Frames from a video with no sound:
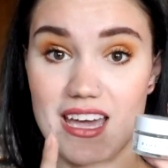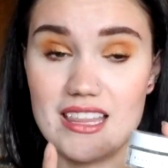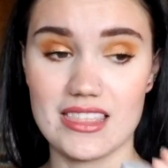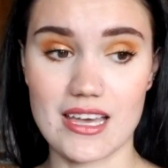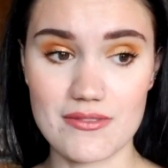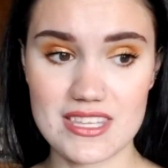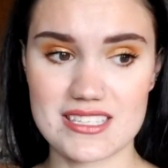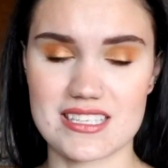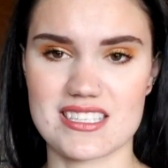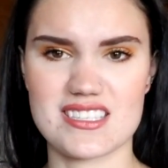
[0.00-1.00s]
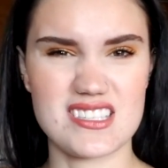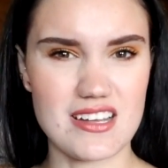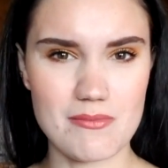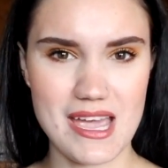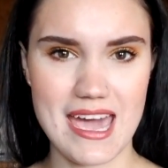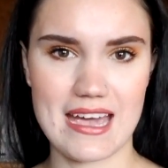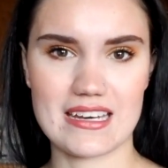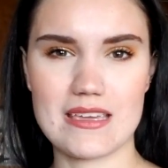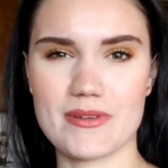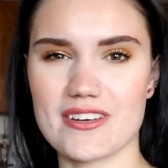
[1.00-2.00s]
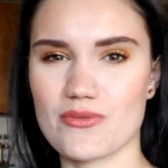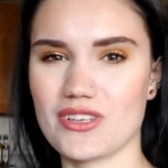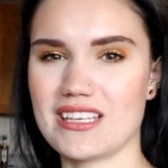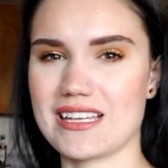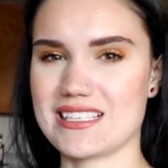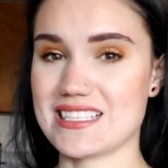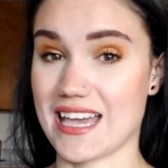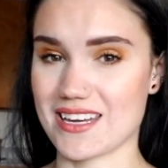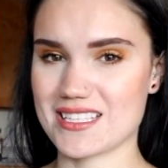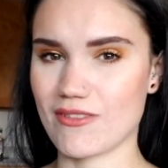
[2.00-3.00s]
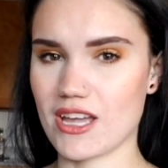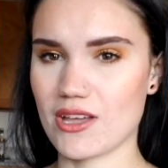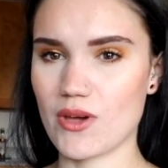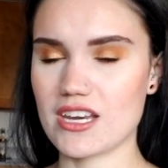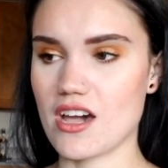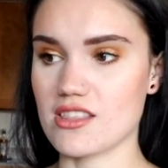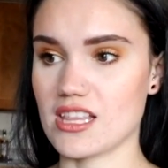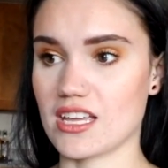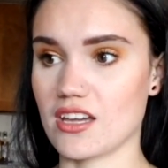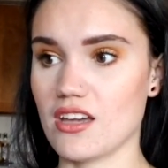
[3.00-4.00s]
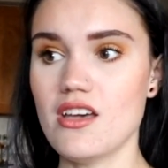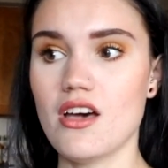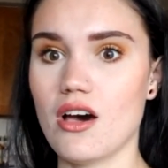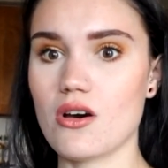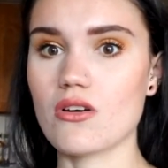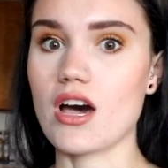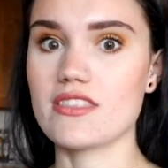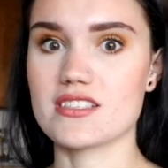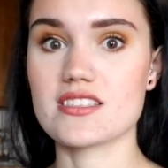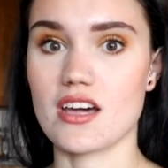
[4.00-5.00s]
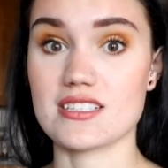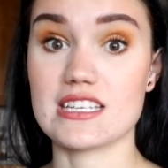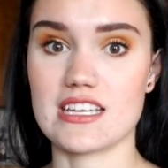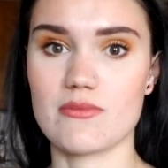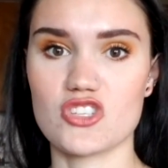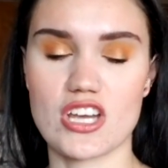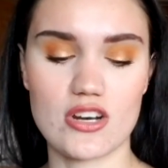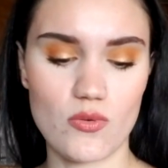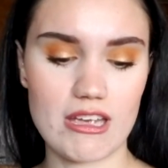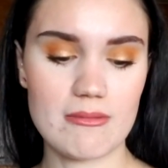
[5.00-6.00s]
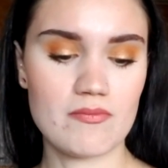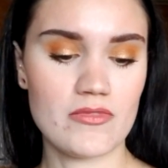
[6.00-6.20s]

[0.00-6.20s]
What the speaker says: I loved this. It stung my acne, but in a really nice, satisfying way, not in like a, oh God, this is causing damage kind of way.